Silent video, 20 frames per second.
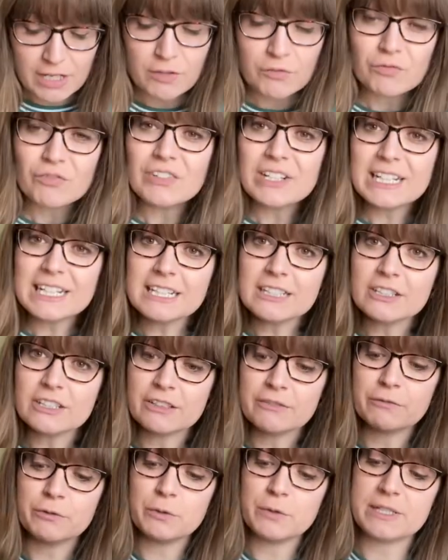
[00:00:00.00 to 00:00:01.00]
Really
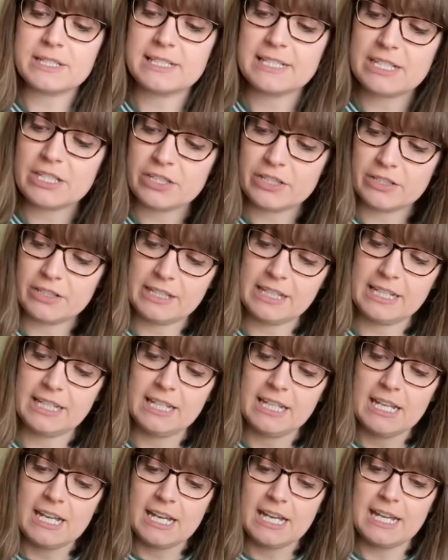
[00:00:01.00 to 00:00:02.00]
looking forward to stitching on it.
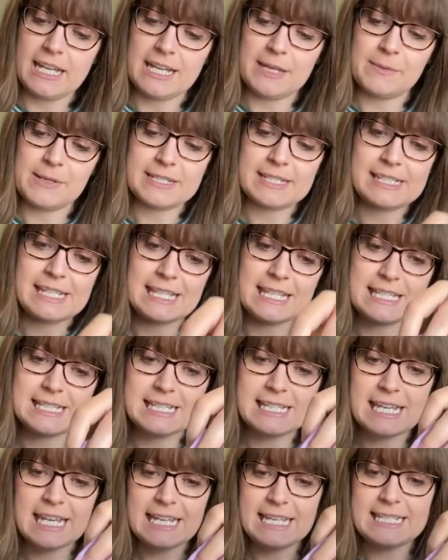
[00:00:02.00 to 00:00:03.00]
As I say, that's
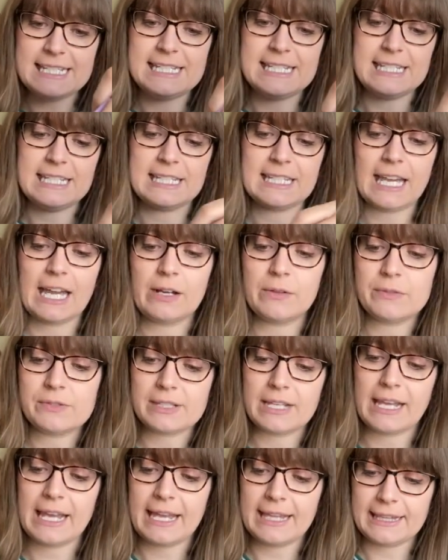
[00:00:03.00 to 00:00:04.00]
the 18 count
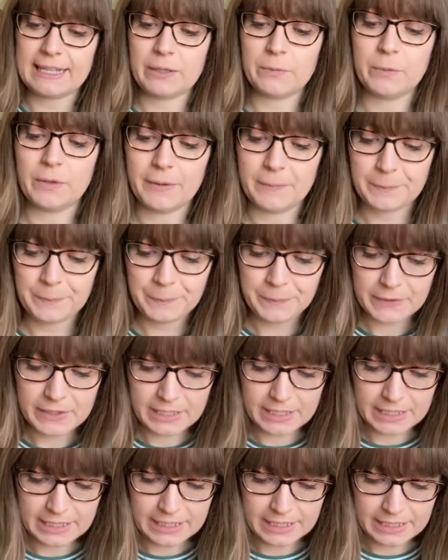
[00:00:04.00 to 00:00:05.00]
I get in that one.
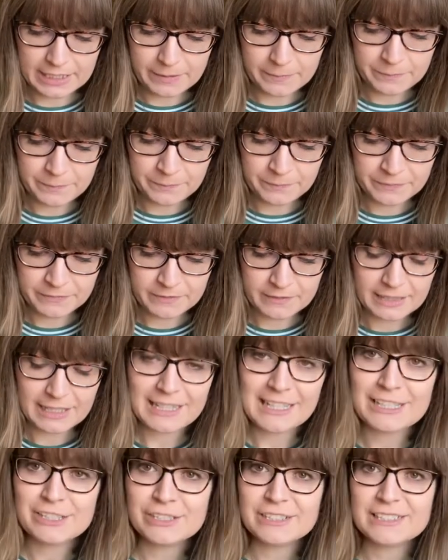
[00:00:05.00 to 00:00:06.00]
And
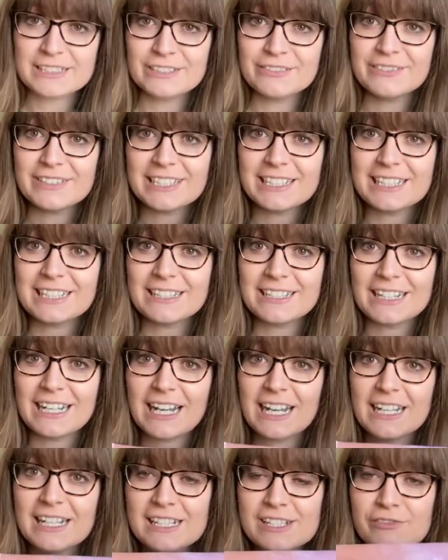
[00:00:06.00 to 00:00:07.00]
I just love it.
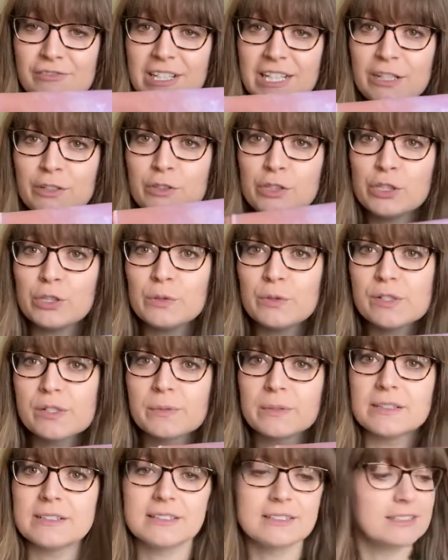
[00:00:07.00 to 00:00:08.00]
It's really
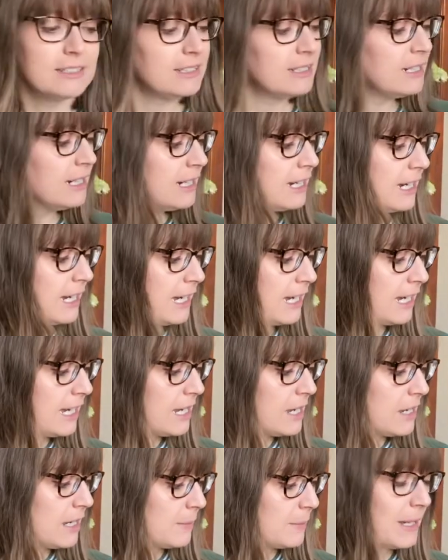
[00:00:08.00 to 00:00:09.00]
unusual.
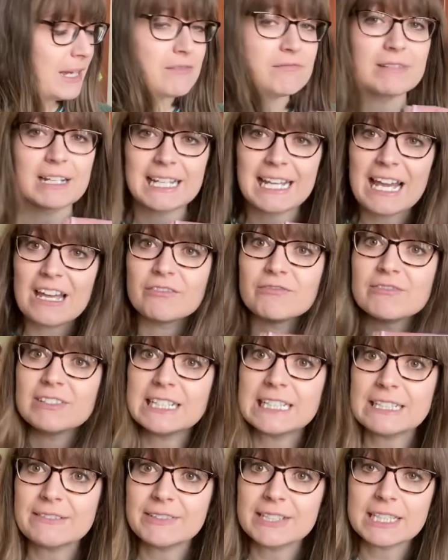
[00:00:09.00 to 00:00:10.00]
And again,
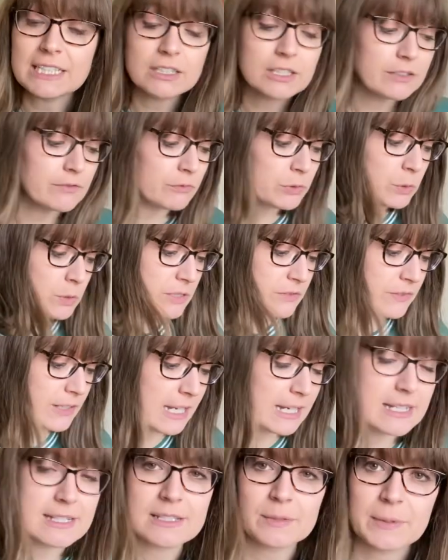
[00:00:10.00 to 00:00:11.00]
really, really looking forward to
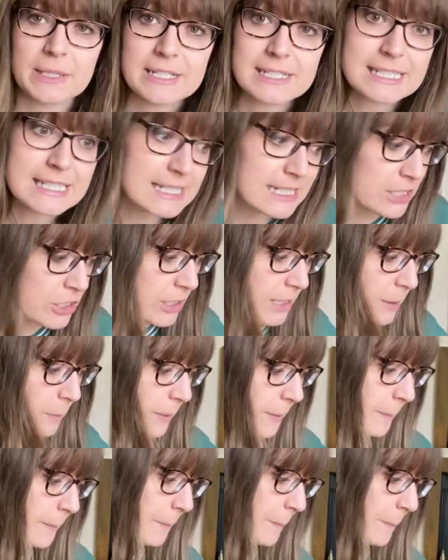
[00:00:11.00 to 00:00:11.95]
finding something to stitch on that one.